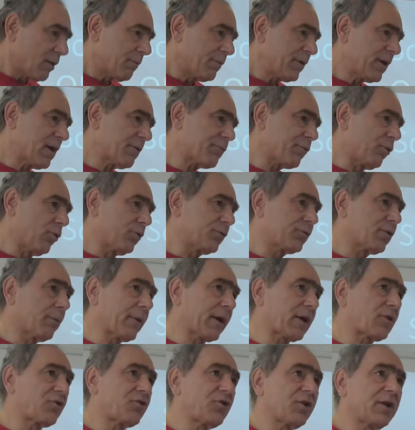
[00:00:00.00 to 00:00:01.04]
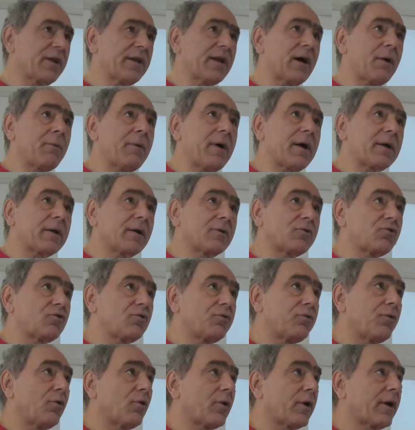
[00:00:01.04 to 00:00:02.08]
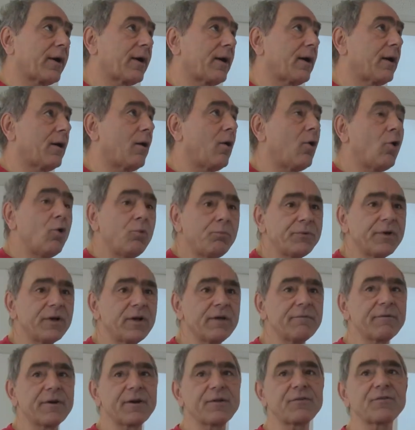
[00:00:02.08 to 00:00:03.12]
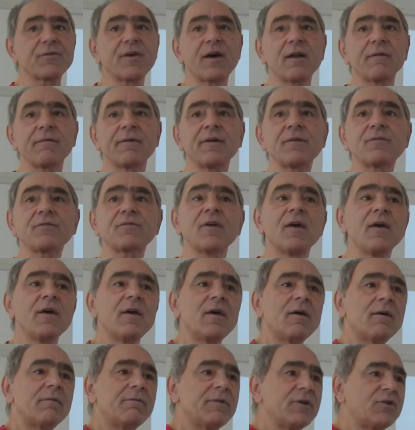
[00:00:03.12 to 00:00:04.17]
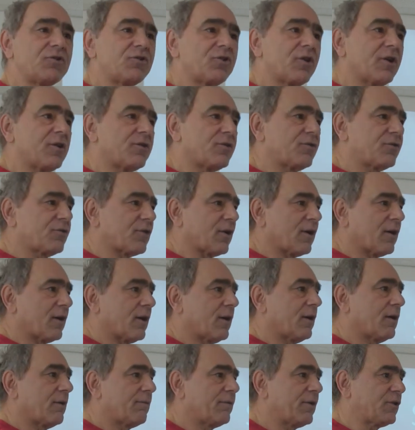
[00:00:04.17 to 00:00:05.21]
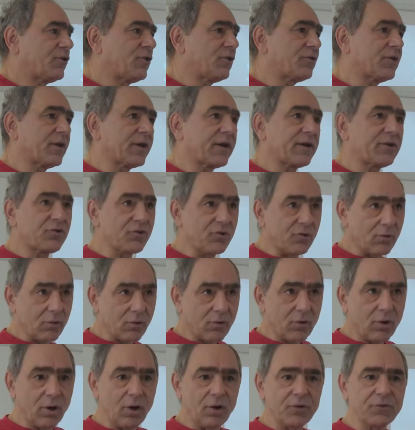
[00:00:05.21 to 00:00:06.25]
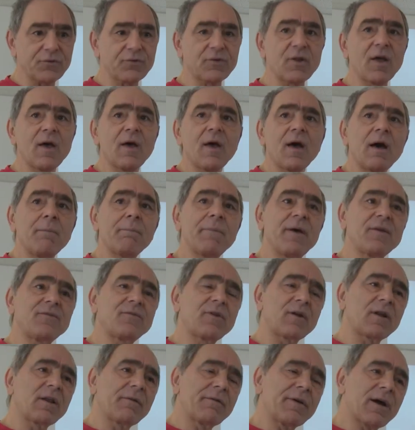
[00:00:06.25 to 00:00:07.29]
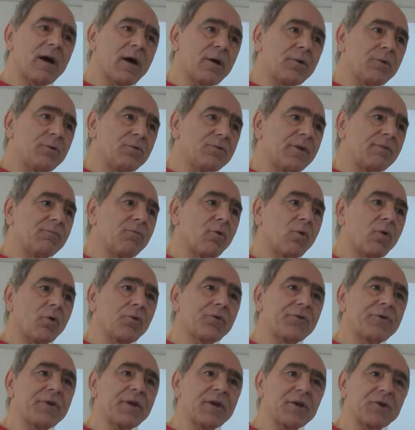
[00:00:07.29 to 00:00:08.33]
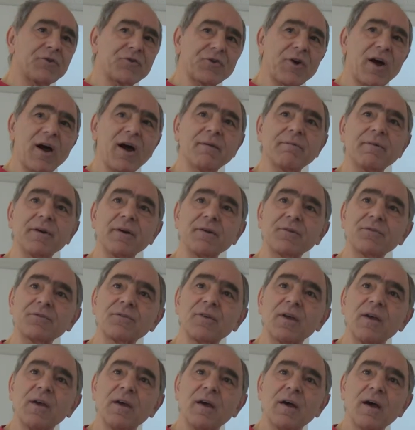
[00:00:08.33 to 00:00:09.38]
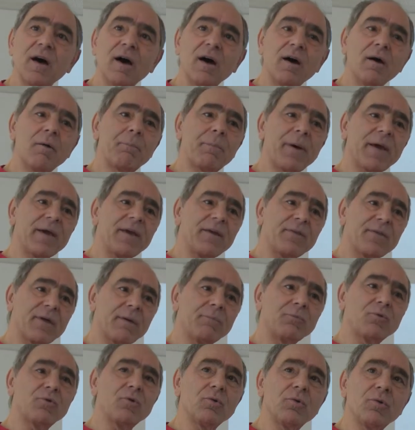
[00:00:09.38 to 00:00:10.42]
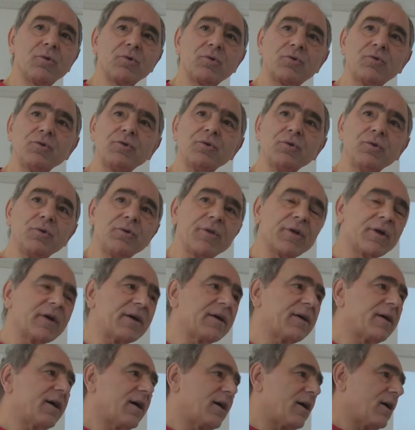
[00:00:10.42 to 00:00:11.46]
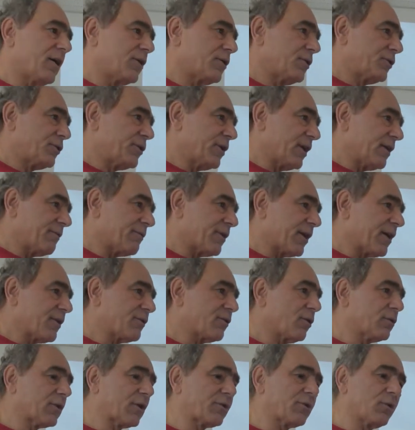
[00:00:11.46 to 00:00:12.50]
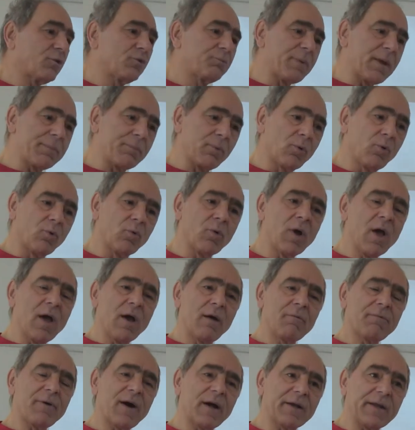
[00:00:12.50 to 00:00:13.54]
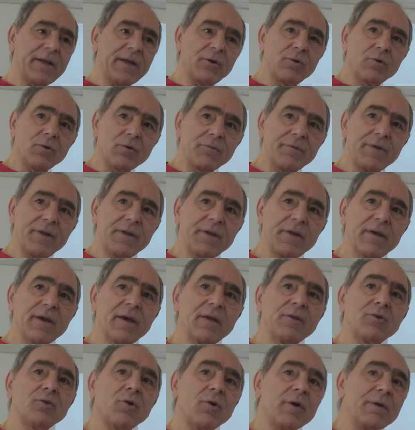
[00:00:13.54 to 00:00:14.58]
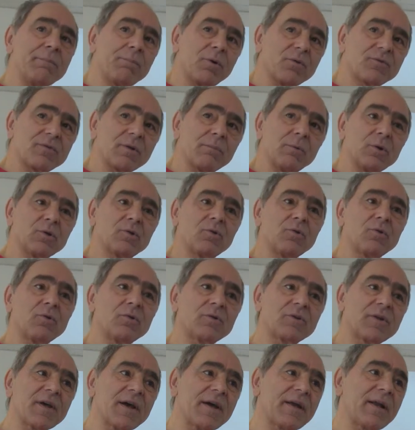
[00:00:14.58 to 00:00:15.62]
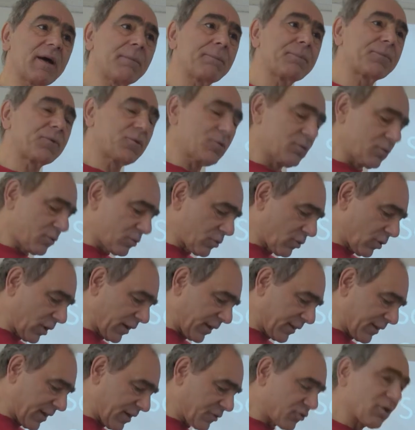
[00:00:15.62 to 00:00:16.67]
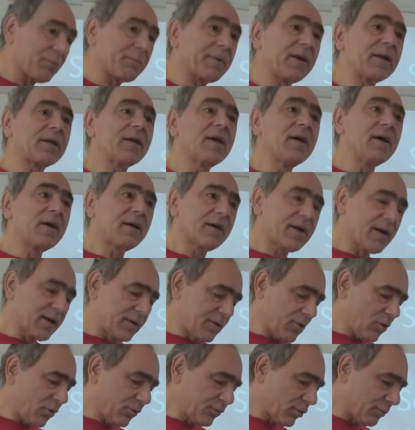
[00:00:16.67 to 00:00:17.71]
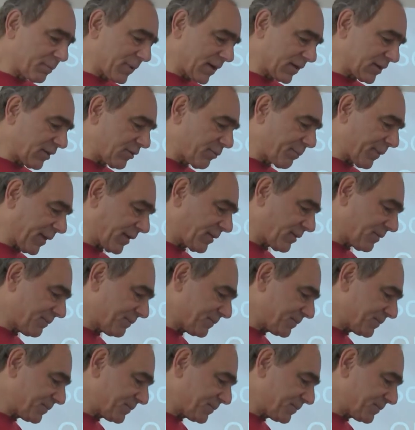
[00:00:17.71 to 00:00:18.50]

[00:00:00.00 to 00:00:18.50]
We have also actually now arranged for a home delivery service, which is uh, which is an additional cost, and basically we are using volunteer drivers. Uh, pay them to, to do the uh, delivery, so that those people who find it inconvenient or impossible to turn up to collect their shopping can also participate.